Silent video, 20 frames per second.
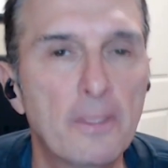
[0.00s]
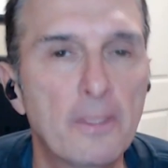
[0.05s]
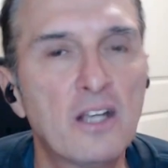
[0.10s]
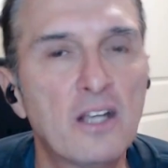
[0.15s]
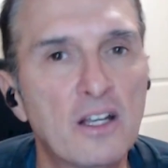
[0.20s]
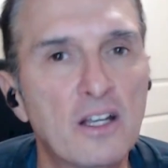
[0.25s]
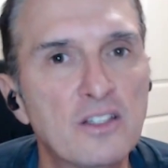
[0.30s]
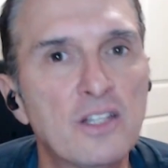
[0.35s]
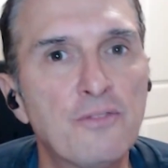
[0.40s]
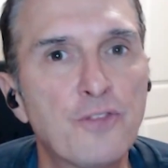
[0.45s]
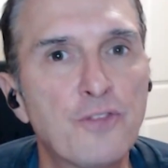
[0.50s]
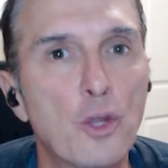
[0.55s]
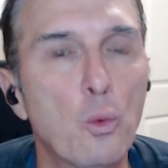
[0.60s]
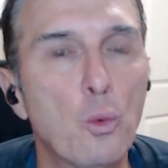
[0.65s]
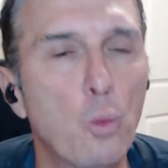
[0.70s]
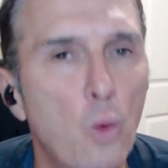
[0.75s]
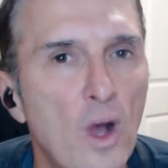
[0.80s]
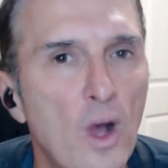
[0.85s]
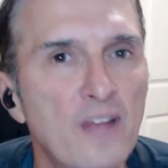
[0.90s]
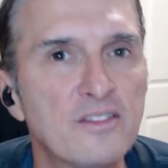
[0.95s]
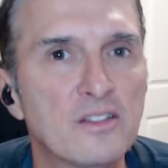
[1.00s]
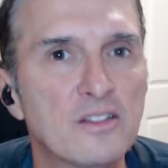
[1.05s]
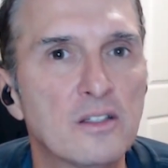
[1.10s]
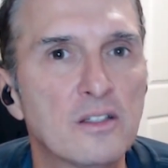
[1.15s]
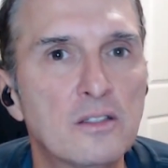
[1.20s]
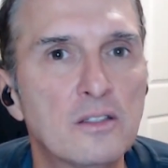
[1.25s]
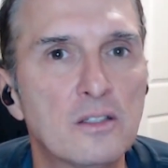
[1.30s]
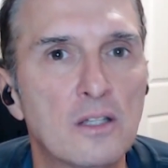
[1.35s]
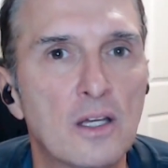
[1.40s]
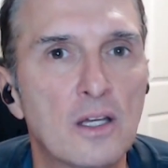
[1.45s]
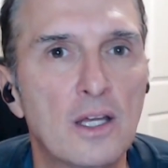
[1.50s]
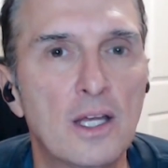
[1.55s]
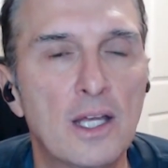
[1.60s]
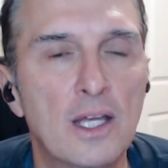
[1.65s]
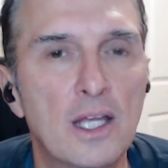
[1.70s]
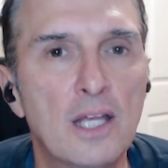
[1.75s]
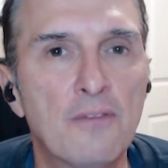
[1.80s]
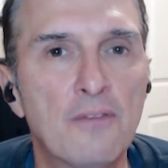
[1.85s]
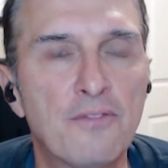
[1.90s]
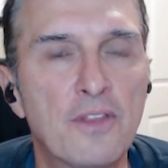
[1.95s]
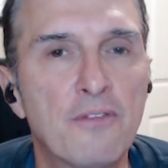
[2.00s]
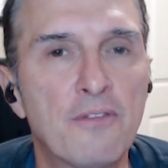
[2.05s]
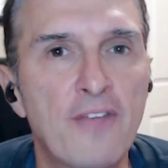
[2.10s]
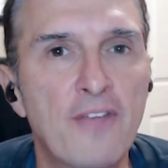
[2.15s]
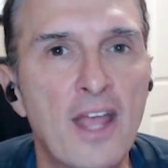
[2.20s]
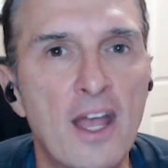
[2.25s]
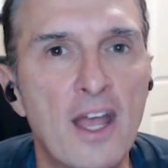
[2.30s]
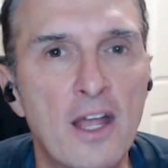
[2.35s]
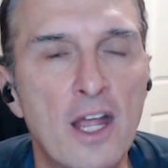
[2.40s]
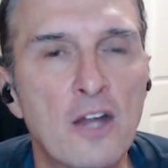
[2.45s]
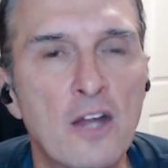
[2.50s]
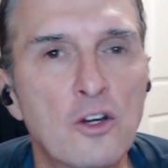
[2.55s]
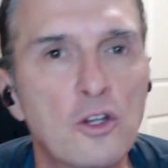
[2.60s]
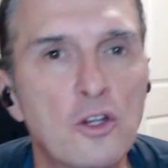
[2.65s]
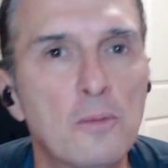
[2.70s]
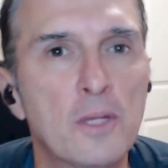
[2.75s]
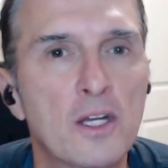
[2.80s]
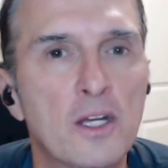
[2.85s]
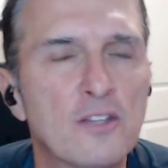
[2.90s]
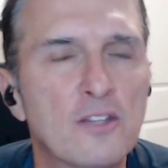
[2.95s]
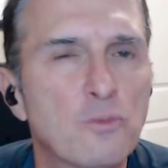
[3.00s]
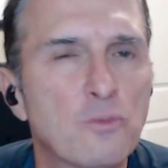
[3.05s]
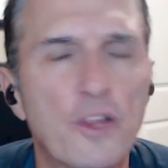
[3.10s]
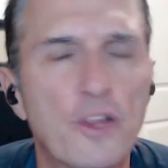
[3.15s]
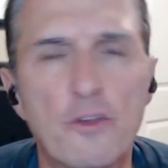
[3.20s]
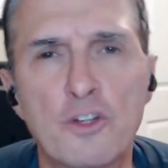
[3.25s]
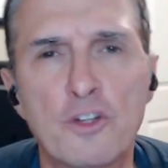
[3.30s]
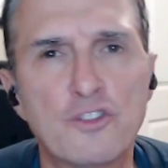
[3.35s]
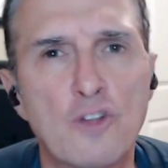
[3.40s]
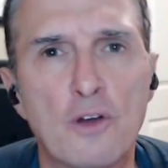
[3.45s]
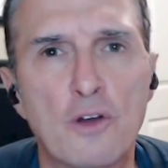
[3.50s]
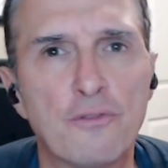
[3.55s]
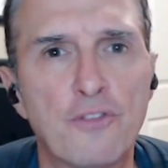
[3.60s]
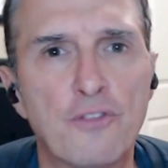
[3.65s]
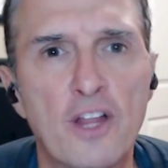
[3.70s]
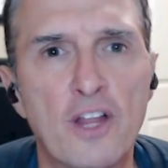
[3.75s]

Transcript: Because if there wasn't, if the fair argument is, well, there is no